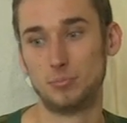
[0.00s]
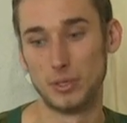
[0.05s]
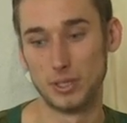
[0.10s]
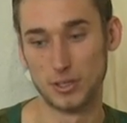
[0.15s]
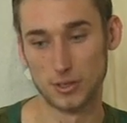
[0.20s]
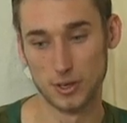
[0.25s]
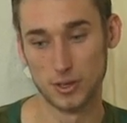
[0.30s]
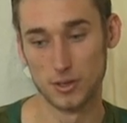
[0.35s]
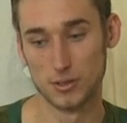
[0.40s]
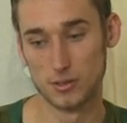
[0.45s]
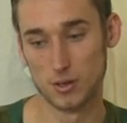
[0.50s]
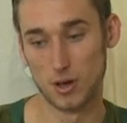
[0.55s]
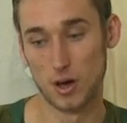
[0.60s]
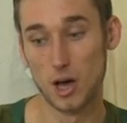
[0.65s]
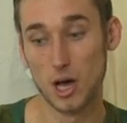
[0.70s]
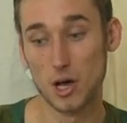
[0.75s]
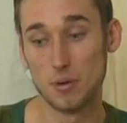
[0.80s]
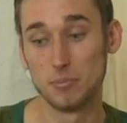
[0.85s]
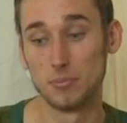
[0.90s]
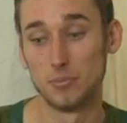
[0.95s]
because
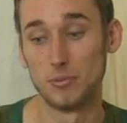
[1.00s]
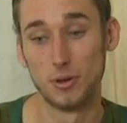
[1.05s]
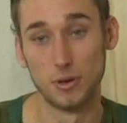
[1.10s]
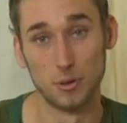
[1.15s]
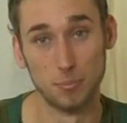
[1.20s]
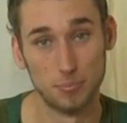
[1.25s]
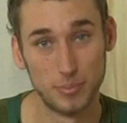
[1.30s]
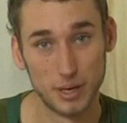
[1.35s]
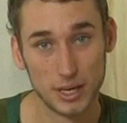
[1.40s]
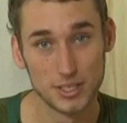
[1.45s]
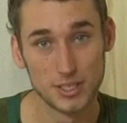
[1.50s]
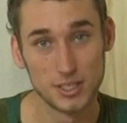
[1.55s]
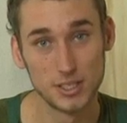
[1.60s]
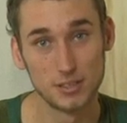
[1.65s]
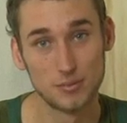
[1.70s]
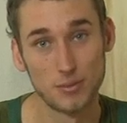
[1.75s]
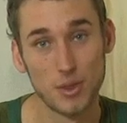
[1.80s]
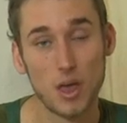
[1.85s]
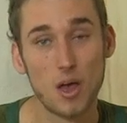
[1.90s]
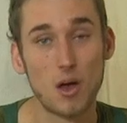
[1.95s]
I'm on a
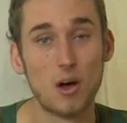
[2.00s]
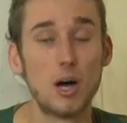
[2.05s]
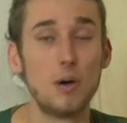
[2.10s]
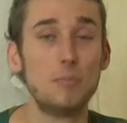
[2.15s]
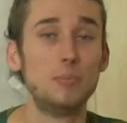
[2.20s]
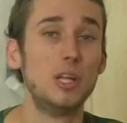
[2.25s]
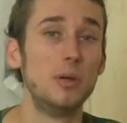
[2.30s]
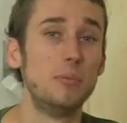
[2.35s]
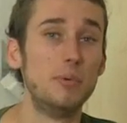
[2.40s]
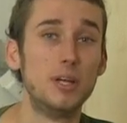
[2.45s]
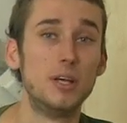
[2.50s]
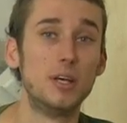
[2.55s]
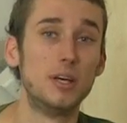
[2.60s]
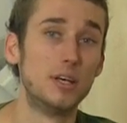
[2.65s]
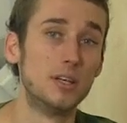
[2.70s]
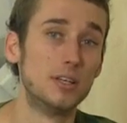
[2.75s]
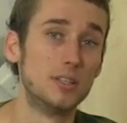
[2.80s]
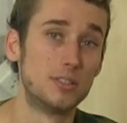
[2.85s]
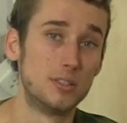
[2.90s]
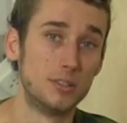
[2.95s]
budget, I'm
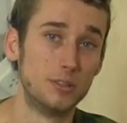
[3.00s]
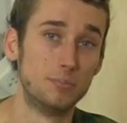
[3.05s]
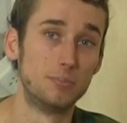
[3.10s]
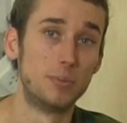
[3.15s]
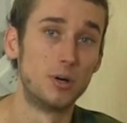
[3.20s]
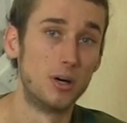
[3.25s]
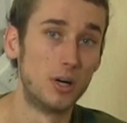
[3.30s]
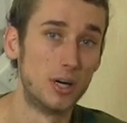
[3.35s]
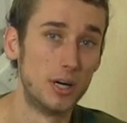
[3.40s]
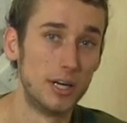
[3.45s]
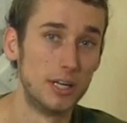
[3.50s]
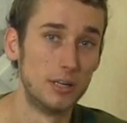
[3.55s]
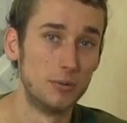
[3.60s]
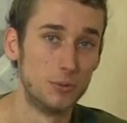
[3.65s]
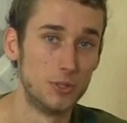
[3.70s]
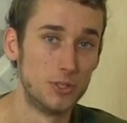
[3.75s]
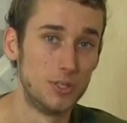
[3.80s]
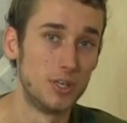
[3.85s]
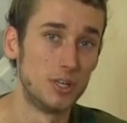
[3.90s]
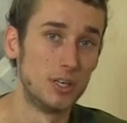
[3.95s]
limiting it to
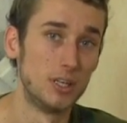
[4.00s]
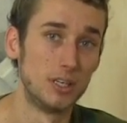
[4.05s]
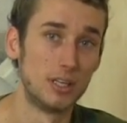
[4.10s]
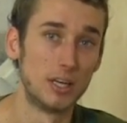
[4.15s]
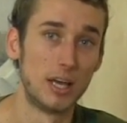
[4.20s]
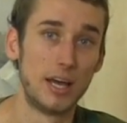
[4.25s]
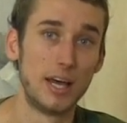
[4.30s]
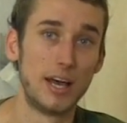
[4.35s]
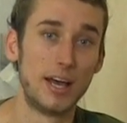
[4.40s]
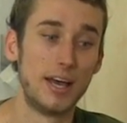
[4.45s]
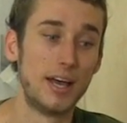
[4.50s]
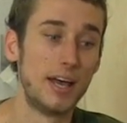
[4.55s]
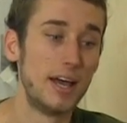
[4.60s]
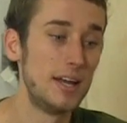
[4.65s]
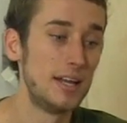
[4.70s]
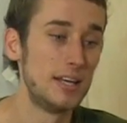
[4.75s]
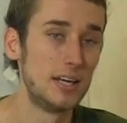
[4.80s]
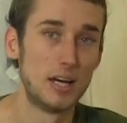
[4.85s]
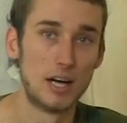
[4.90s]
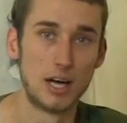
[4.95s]
pine, which you can get at
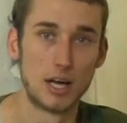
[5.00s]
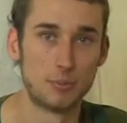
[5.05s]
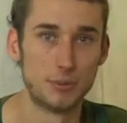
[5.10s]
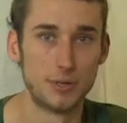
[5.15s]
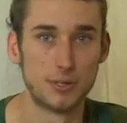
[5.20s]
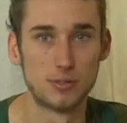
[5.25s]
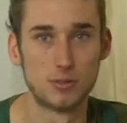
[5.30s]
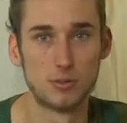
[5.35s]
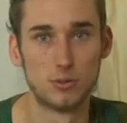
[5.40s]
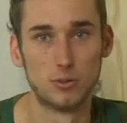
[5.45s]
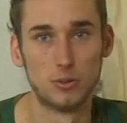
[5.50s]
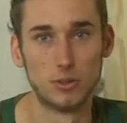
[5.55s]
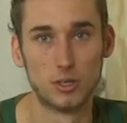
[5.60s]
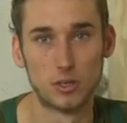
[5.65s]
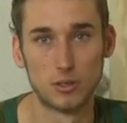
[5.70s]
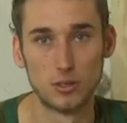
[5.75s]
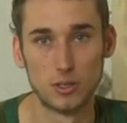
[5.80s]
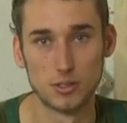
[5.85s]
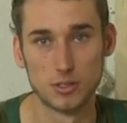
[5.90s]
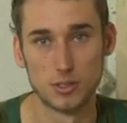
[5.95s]
any hardware store
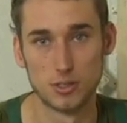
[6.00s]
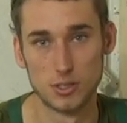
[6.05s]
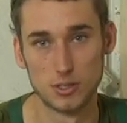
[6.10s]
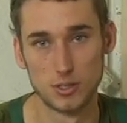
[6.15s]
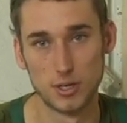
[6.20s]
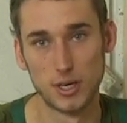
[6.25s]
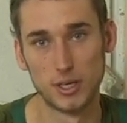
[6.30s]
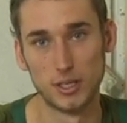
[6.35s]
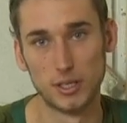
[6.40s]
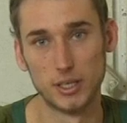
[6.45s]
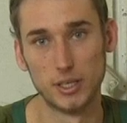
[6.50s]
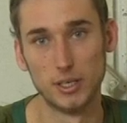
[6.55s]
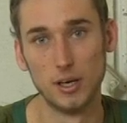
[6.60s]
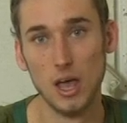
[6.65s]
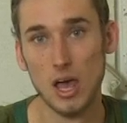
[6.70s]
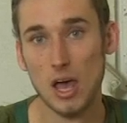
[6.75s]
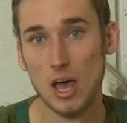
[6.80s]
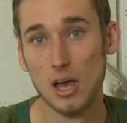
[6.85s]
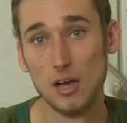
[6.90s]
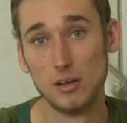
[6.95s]
across Australia
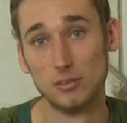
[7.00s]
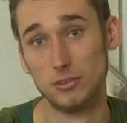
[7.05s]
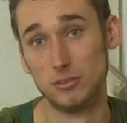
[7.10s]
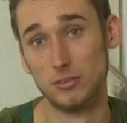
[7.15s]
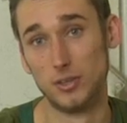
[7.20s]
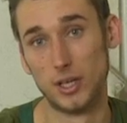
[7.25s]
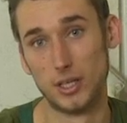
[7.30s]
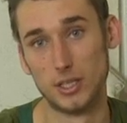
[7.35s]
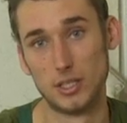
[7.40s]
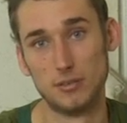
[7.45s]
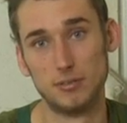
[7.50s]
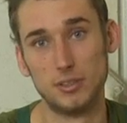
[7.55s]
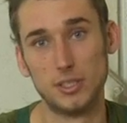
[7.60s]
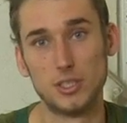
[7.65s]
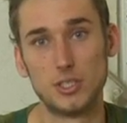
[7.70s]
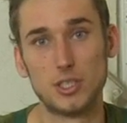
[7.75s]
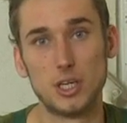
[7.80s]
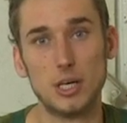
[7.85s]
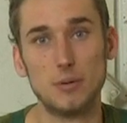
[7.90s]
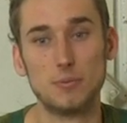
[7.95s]
for
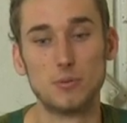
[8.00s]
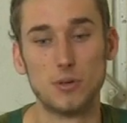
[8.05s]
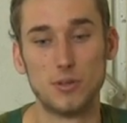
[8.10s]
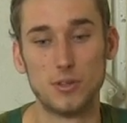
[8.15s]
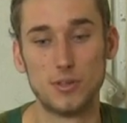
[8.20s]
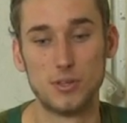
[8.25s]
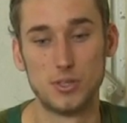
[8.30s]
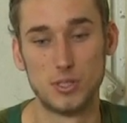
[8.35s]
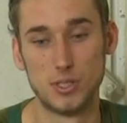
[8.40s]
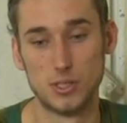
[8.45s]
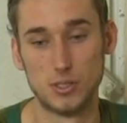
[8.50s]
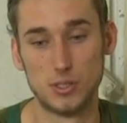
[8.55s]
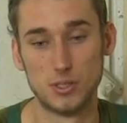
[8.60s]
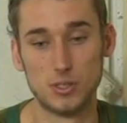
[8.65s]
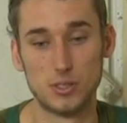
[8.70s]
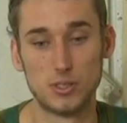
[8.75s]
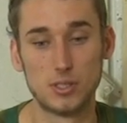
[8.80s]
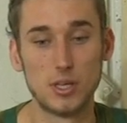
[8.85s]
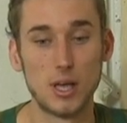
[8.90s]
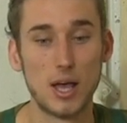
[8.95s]
relatively cheap. So this is
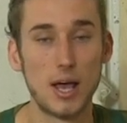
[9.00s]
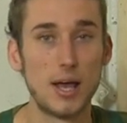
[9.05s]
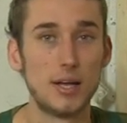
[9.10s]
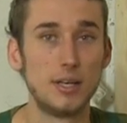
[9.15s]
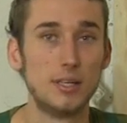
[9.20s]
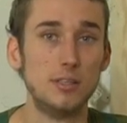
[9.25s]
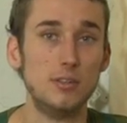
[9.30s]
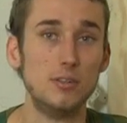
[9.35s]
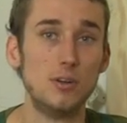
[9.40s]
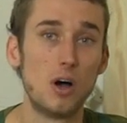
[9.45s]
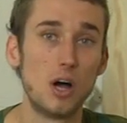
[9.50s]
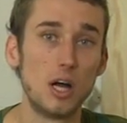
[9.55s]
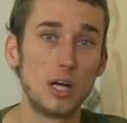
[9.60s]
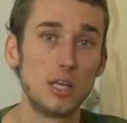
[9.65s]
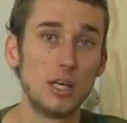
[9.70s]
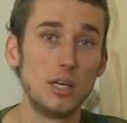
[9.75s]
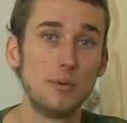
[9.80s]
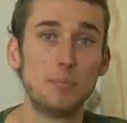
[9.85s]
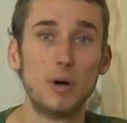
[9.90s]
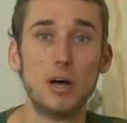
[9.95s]
just your standard
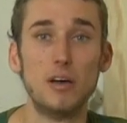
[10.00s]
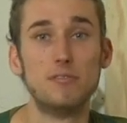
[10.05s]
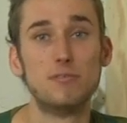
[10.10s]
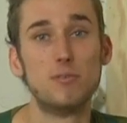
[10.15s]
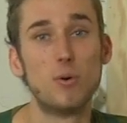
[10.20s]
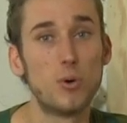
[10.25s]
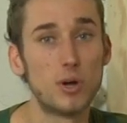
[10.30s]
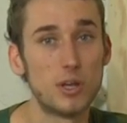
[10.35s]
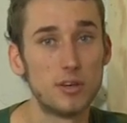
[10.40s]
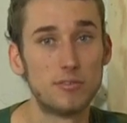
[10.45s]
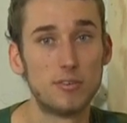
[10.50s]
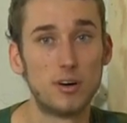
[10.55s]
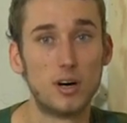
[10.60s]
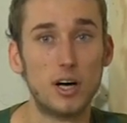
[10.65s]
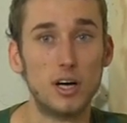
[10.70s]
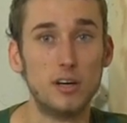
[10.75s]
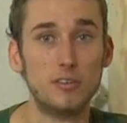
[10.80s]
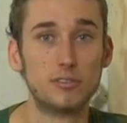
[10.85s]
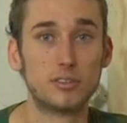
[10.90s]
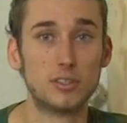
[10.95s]
90 by
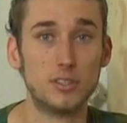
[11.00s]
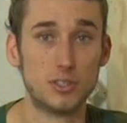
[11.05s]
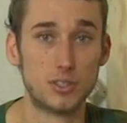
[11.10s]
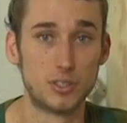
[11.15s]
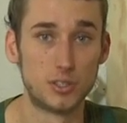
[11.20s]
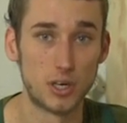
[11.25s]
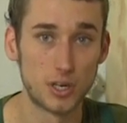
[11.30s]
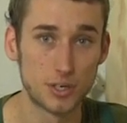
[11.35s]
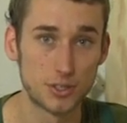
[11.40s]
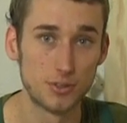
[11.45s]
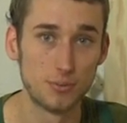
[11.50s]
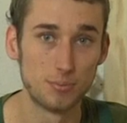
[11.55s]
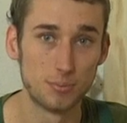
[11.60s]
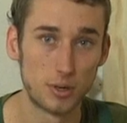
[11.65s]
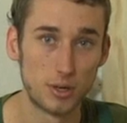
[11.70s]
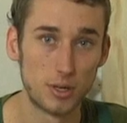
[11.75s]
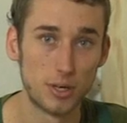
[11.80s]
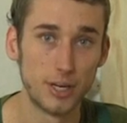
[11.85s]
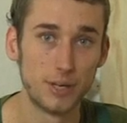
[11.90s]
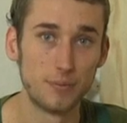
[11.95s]
45 construction
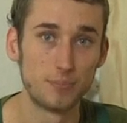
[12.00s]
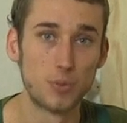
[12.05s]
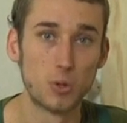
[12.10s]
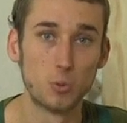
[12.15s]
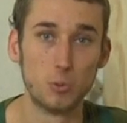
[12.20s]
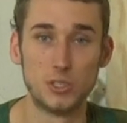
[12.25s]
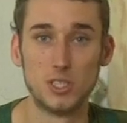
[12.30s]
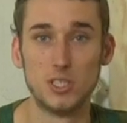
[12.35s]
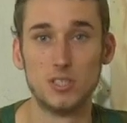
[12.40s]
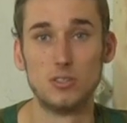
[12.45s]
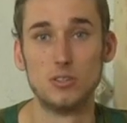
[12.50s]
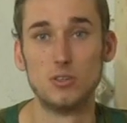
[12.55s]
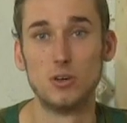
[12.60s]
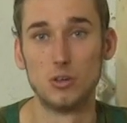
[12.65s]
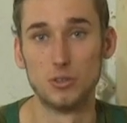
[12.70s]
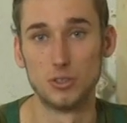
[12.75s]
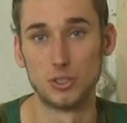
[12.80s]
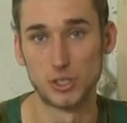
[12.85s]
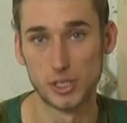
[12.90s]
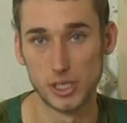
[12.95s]
pine, which is
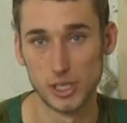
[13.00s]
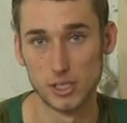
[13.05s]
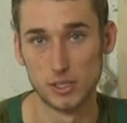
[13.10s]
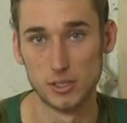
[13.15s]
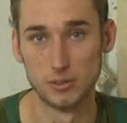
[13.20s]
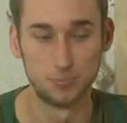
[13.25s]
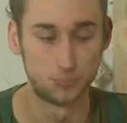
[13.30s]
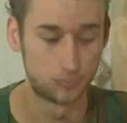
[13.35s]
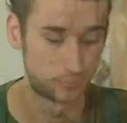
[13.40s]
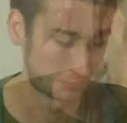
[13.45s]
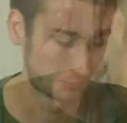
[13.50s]
non-treated.